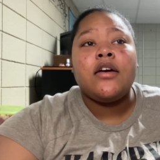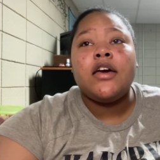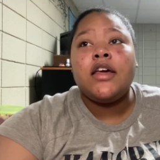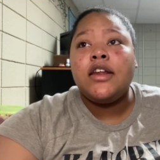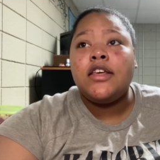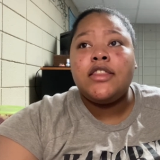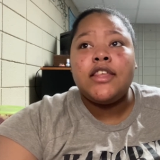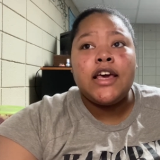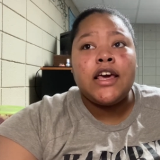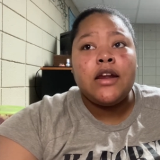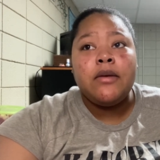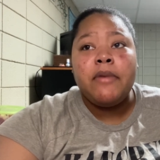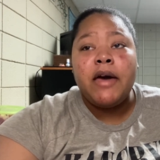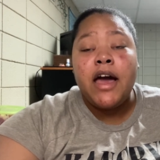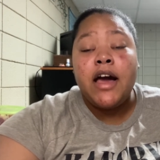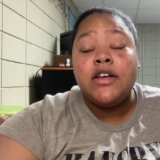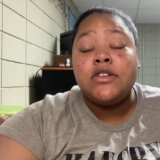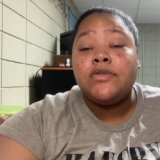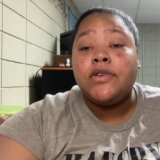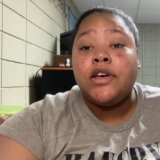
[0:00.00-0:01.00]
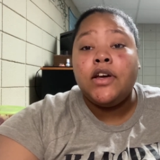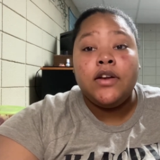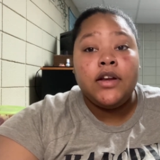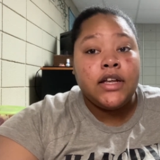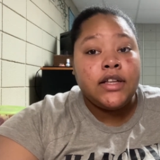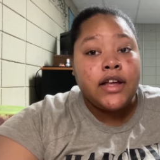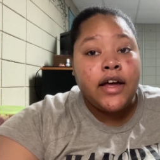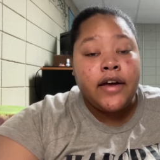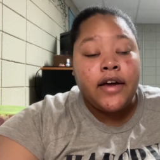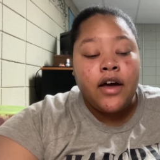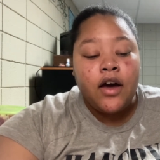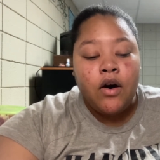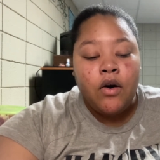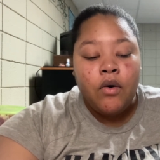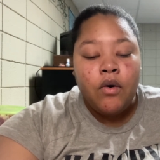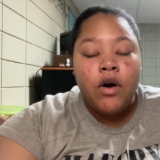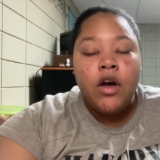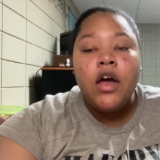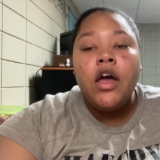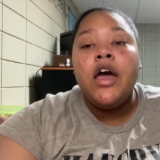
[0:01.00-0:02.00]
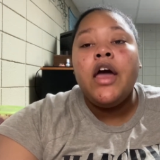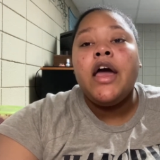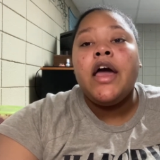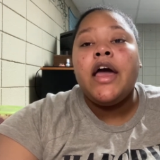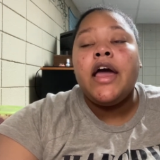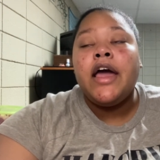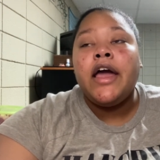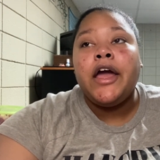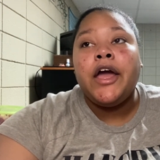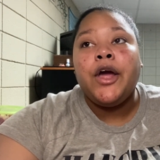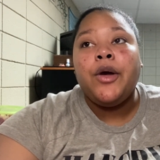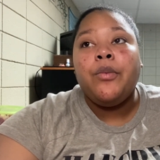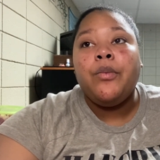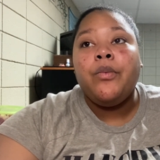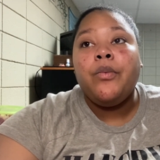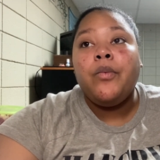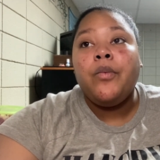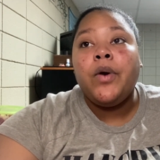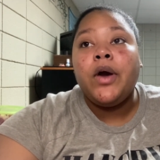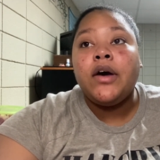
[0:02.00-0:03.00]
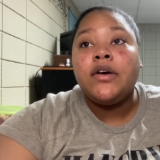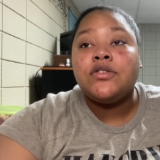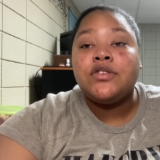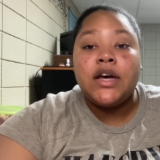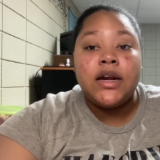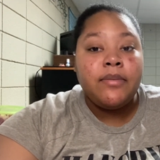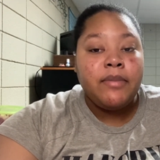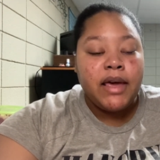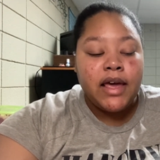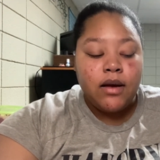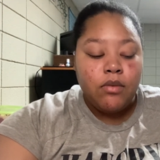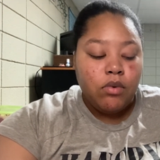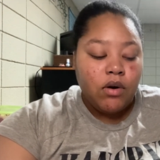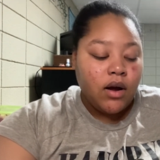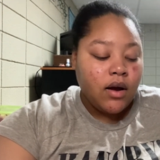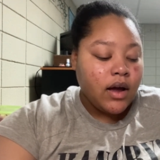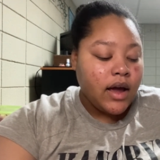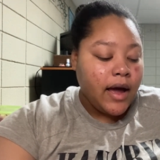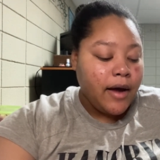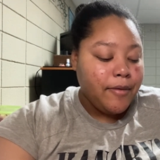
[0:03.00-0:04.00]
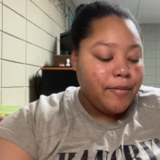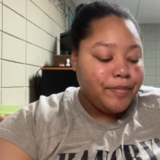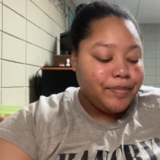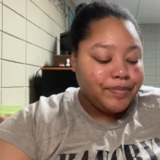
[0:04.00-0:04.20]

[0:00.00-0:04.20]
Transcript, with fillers: anything in the past, we gonna let that go. and we're gonna try to make it work out.